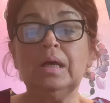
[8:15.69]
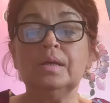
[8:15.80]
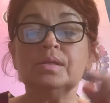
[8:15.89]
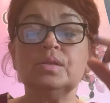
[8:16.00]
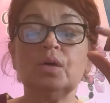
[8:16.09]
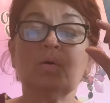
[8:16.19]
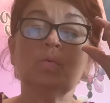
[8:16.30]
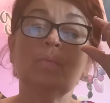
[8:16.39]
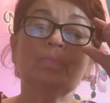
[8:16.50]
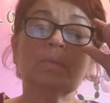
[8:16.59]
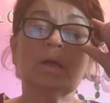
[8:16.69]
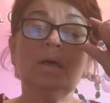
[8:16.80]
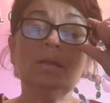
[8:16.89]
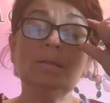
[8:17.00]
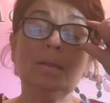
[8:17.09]
so
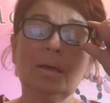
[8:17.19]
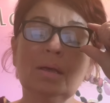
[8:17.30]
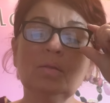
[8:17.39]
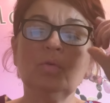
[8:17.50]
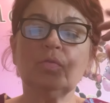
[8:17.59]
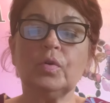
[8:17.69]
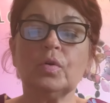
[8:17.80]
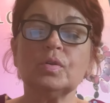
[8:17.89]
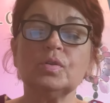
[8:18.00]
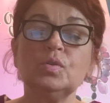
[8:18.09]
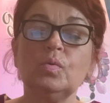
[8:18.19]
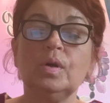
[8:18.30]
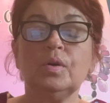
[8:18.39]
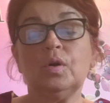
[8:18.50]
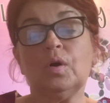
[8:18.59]
and then of course you
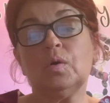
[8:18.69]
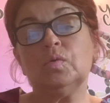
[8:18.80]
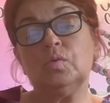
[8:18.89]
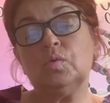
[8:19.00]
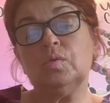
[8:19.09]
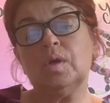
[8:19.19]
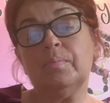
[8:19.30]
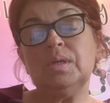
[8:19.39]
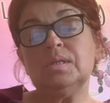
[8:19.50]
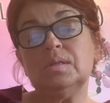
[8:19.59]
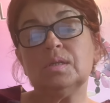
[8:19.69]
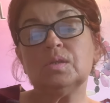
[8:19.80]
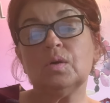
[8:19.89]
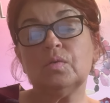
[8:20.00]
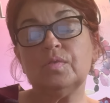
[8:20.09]
will go to the business
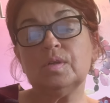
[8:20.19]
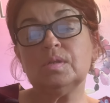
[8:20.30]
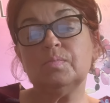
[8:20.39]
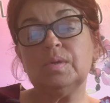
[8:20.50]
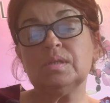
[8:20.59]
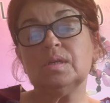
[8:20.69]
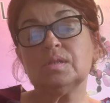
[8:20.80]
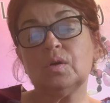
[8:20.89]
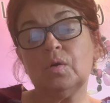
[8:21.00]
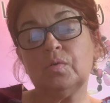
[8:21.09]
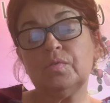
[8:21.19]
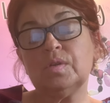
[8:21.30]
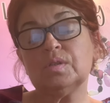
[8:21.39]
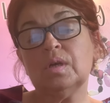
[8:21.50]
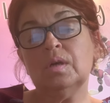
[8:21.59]
office business
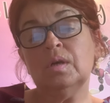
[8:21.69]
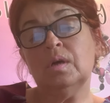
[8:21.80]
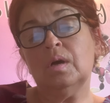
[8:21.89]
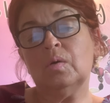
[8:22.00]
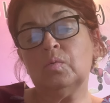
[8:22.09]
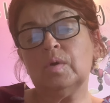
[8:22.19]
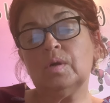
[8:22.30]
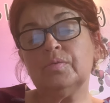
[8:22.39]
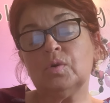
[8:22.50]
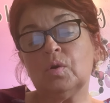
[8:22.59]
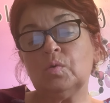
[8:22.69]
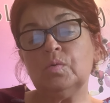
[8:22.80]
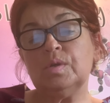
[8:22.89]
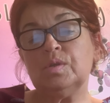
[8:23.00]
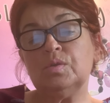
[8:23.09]
office will talk
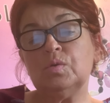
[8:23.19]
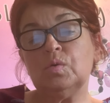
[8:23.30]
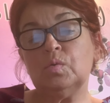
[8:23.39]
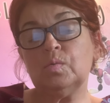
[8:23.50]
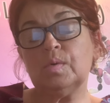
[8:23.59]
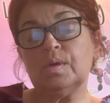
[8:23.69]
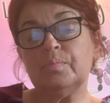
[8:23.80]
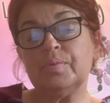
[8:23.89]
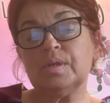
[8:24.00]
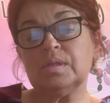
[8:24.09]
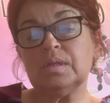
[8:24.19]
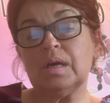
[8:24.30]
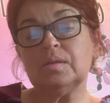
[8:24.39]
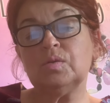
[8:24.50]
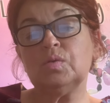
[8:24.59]
with you will
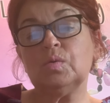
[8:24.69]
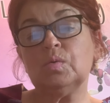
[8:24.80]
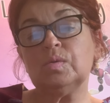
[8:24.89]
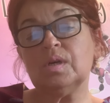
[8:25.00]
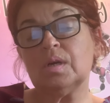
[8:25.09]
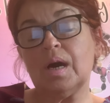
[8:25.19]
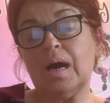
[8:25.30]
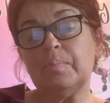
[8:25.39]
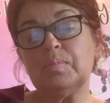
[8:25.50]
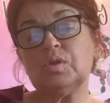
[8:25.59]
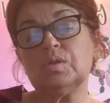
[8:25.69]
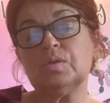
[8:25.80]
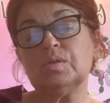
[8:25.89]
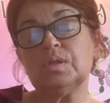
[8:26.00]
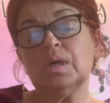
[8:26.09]
present you their
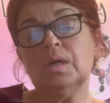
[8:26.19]
options